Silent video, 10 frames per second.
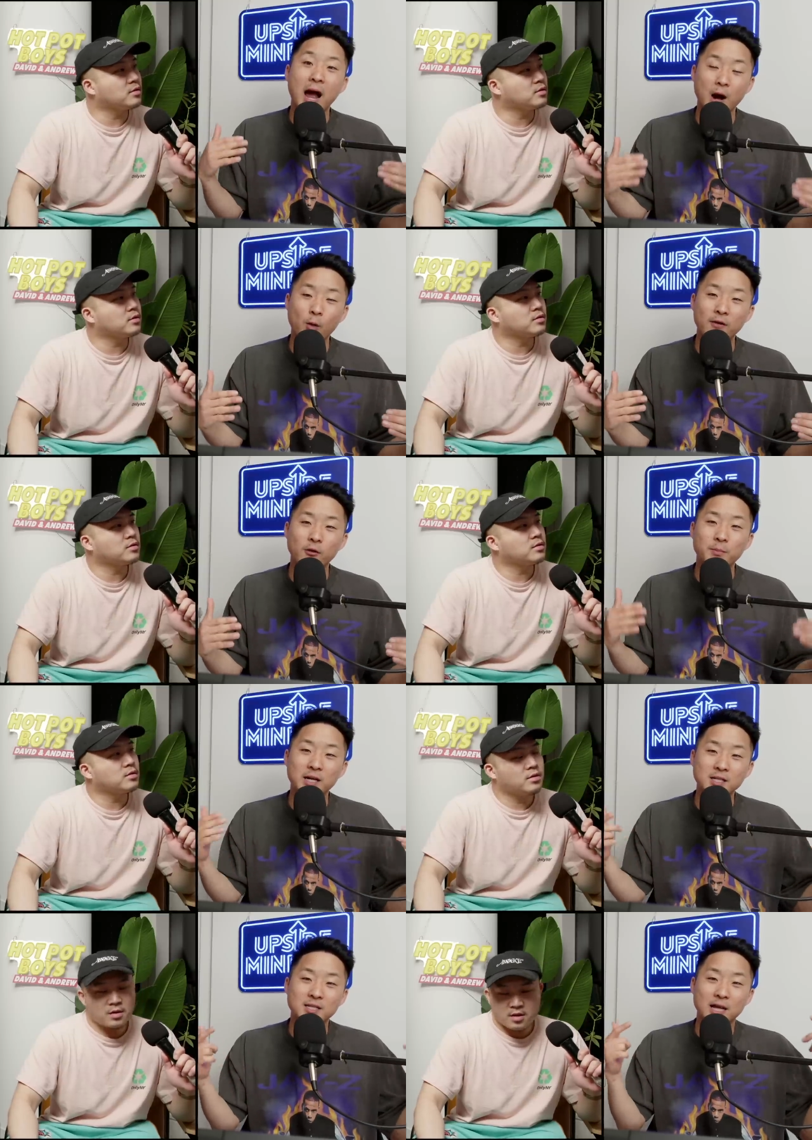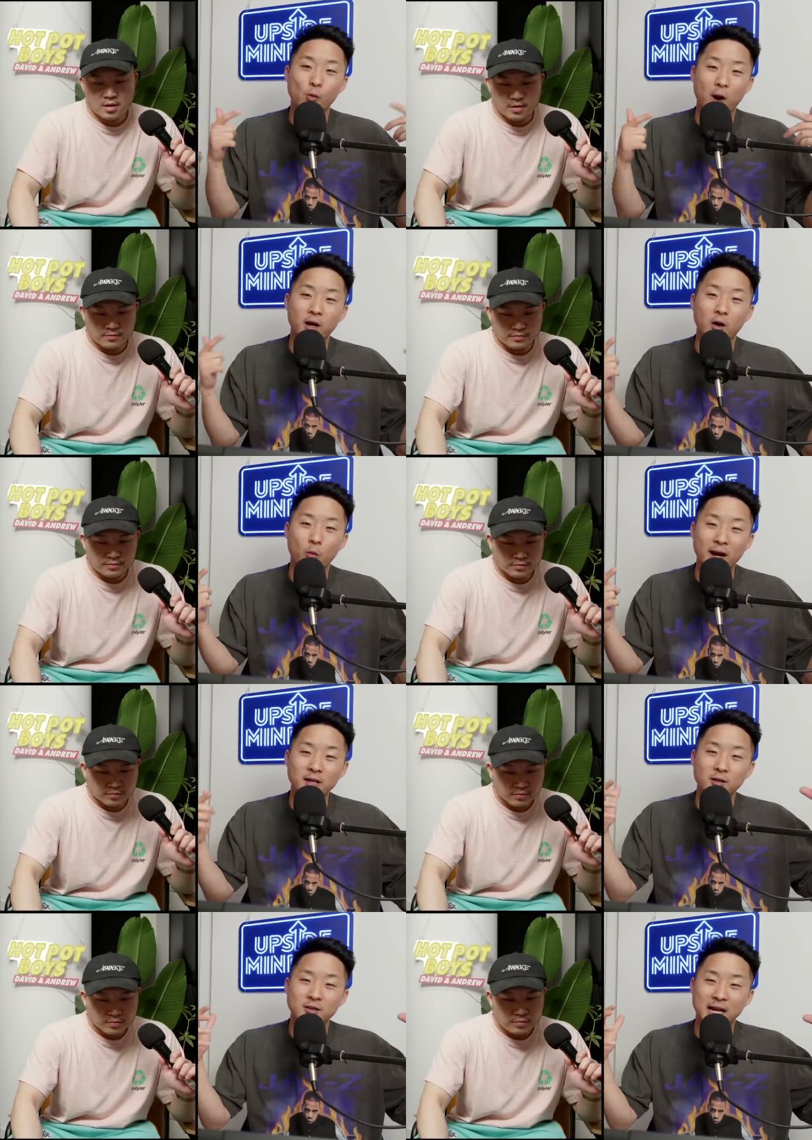Speaker 1: However, because it's like white on white,
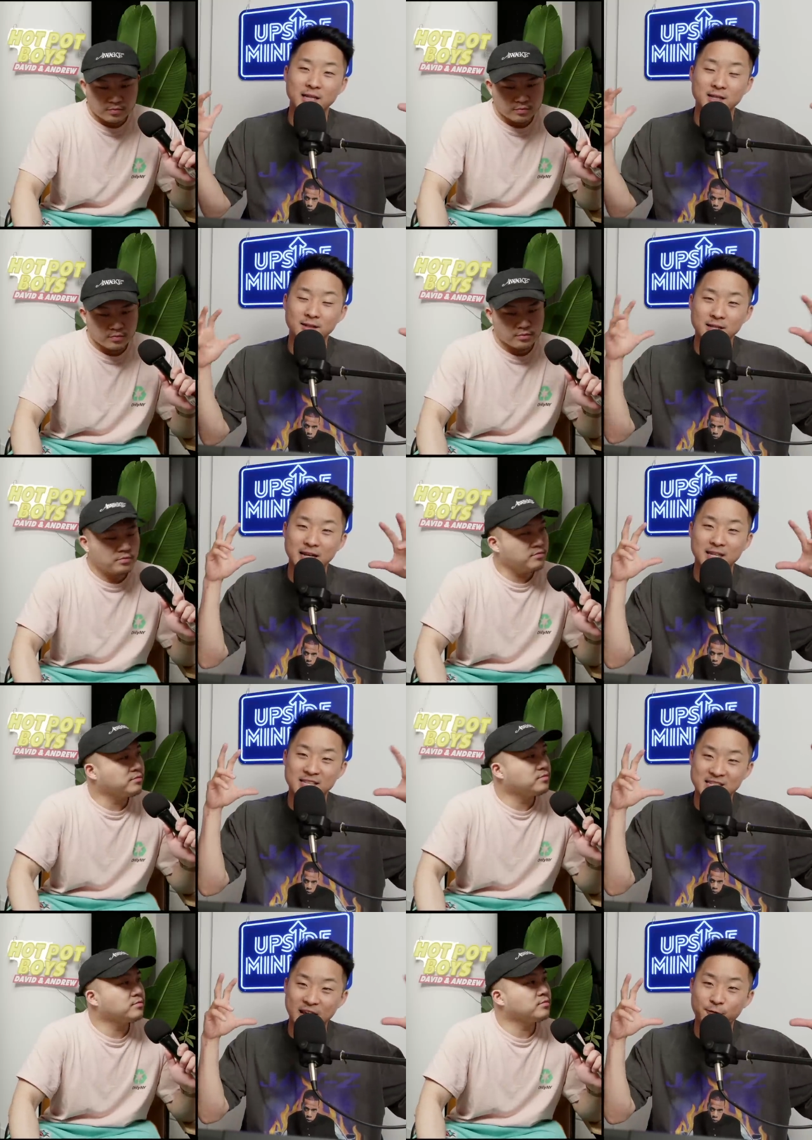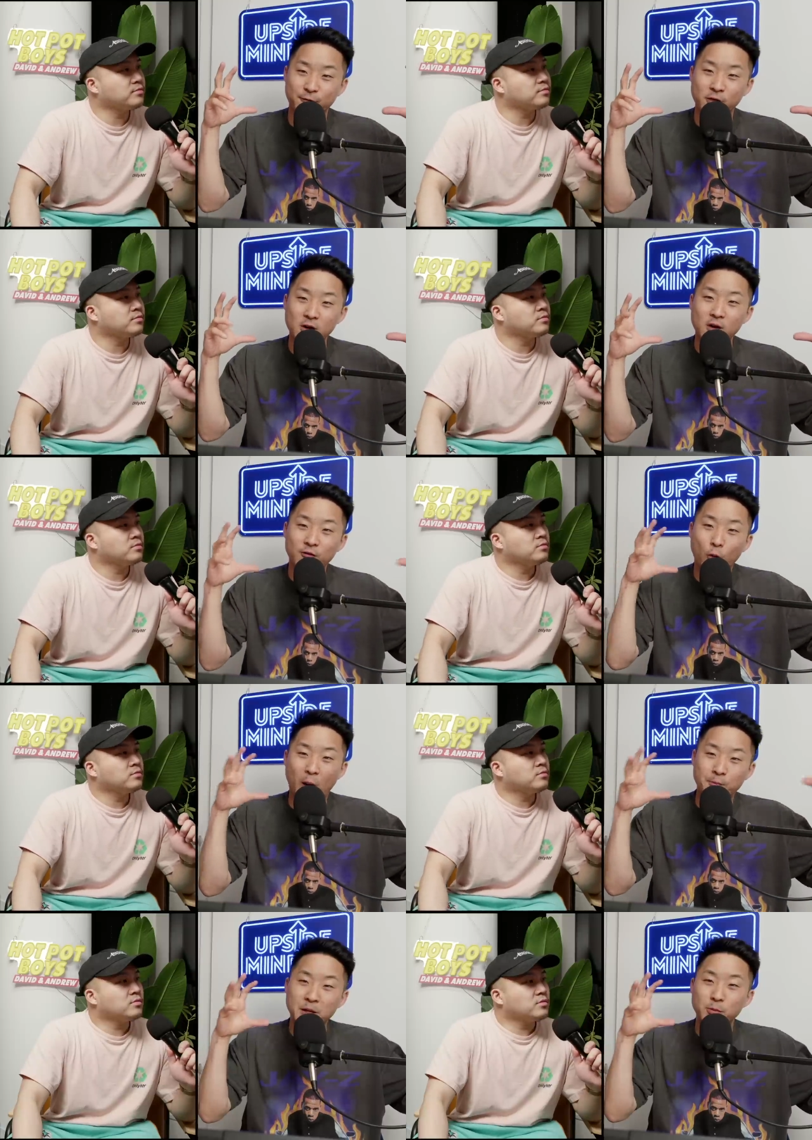you know, it's like, it's like safe for
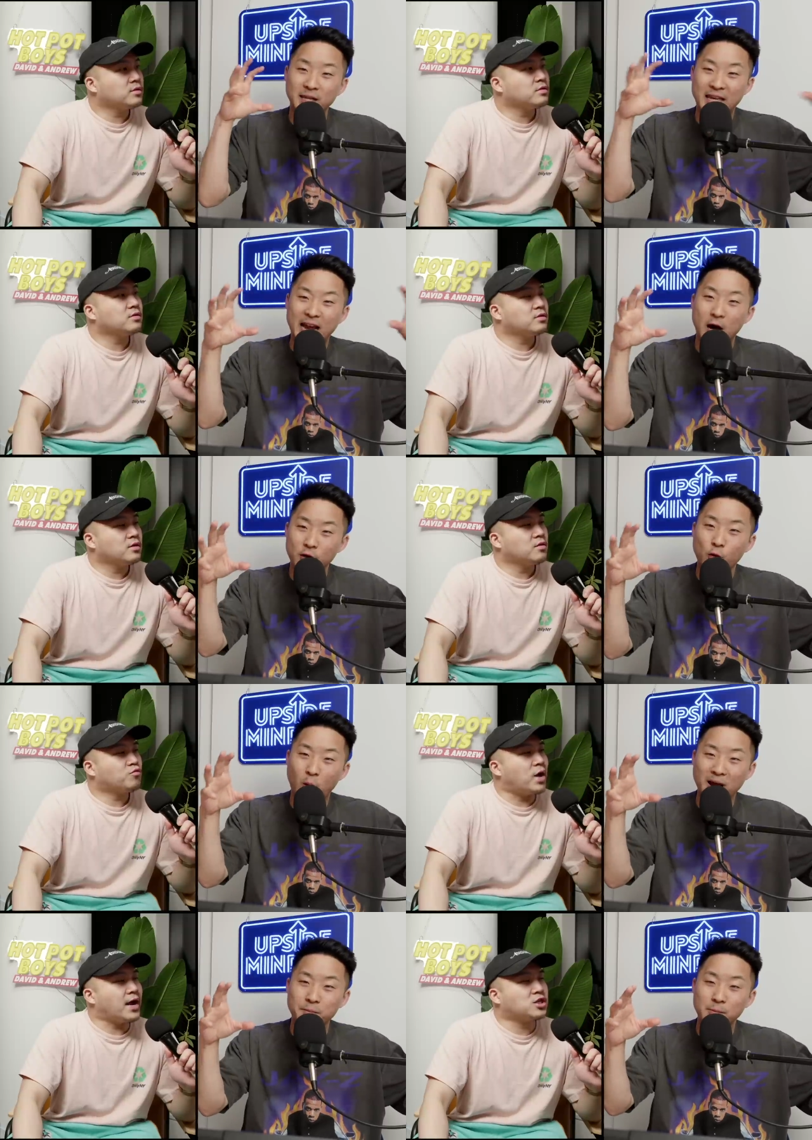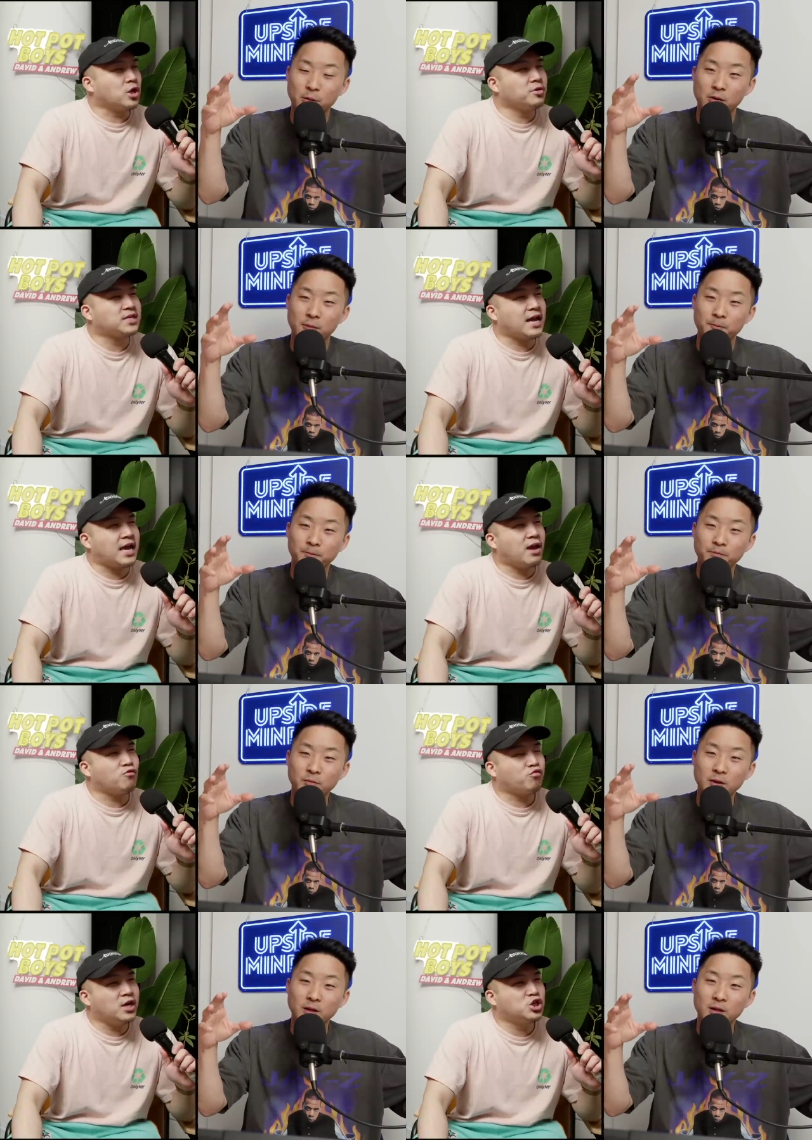white people to get at other white right. people. It's almost like
Speaker 2: a
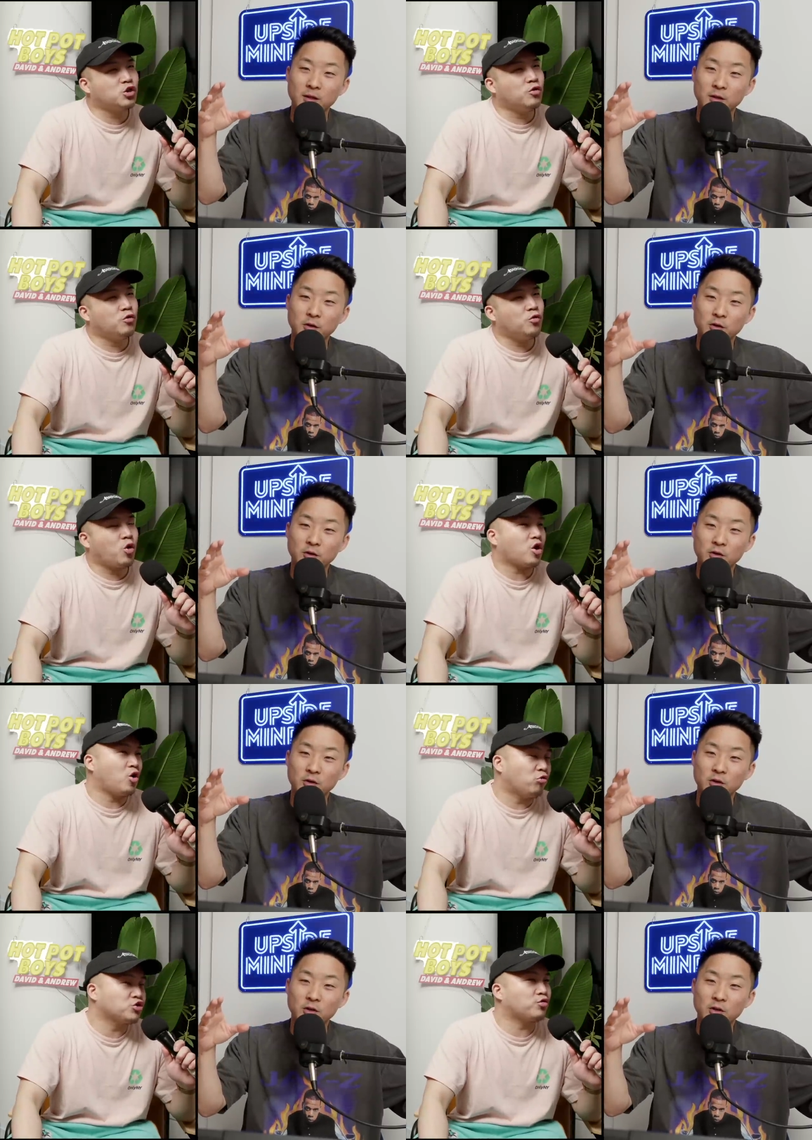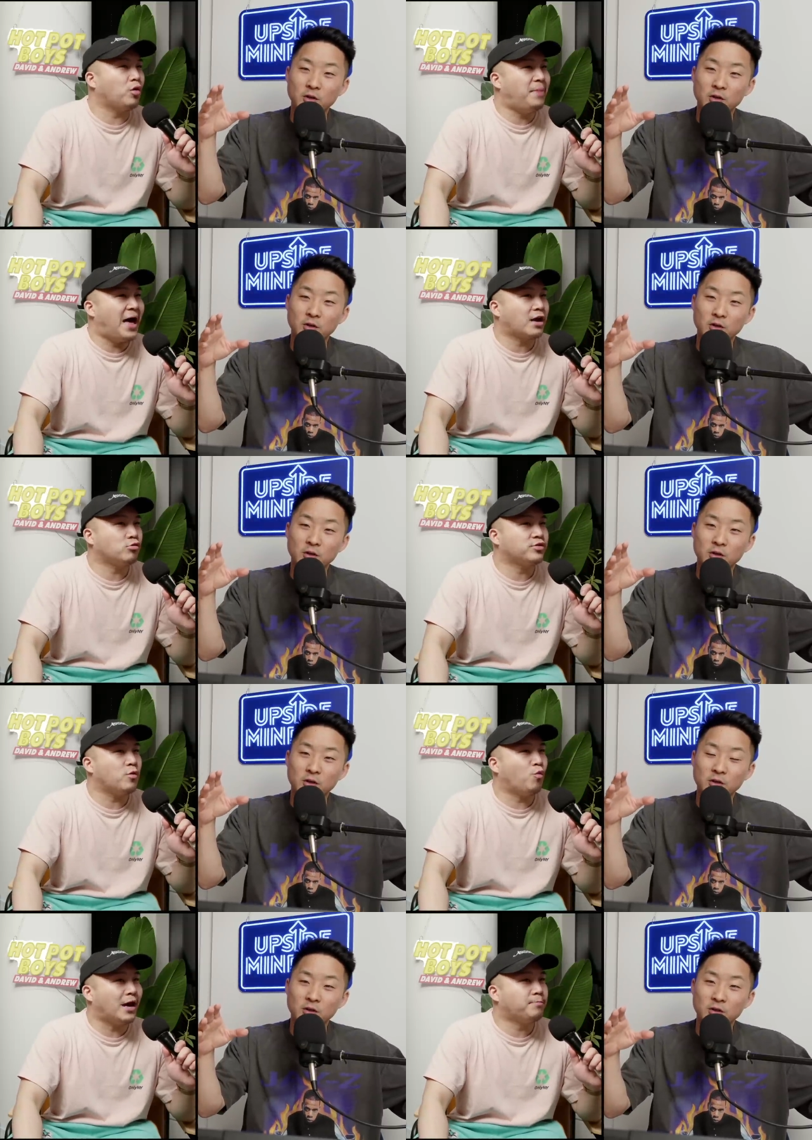racial or cultural battle that
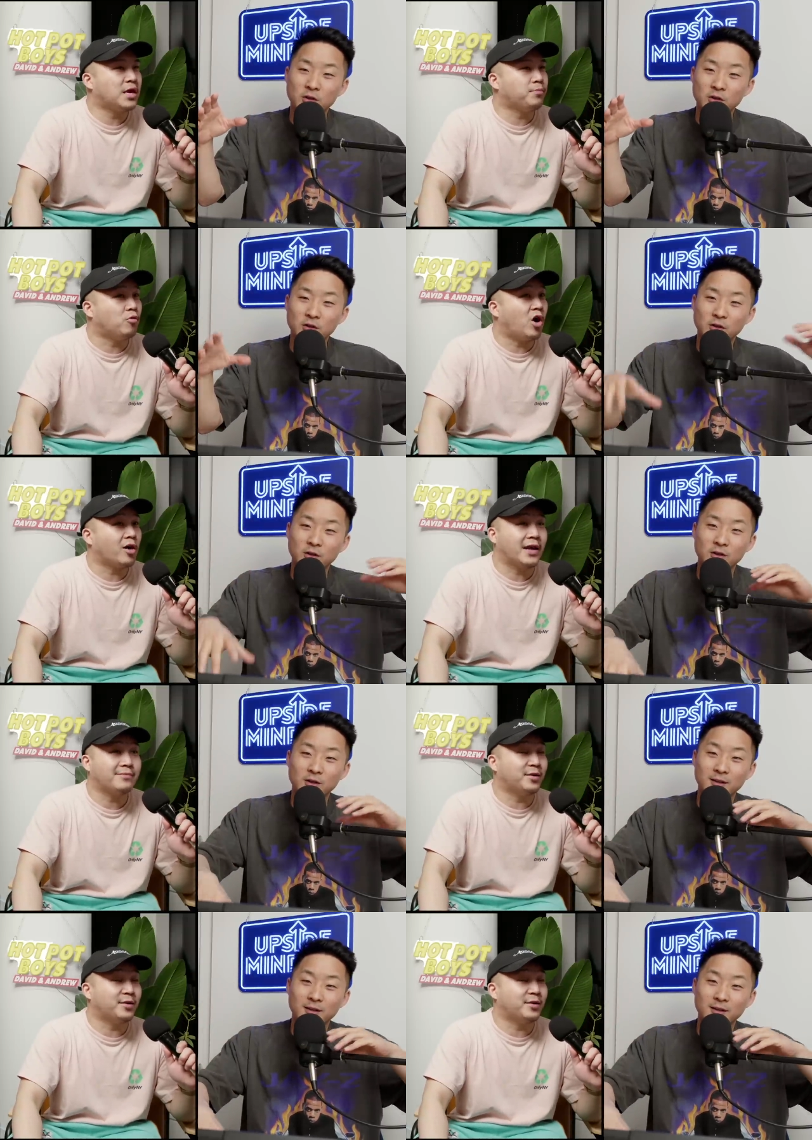white people are like,